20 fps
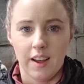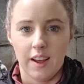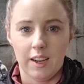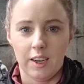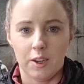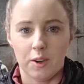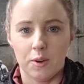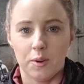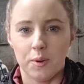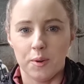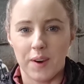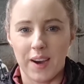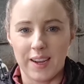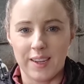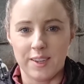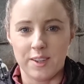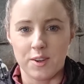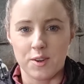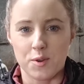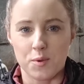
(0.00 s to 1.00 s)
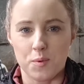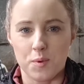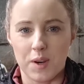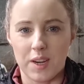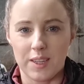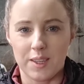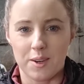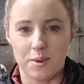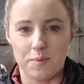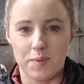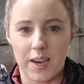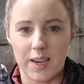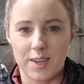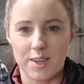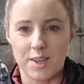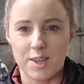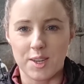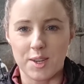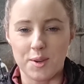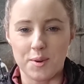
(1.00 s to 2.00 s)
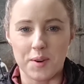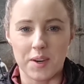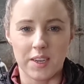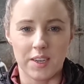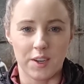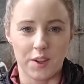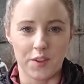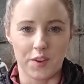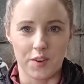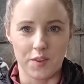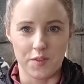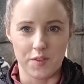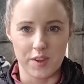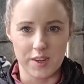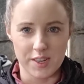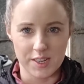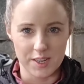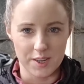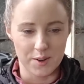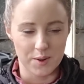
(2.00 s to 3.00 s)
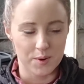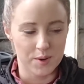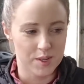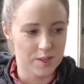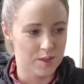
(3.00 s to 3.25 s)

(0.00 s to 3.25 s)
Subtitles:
Hello and welcome back to another video.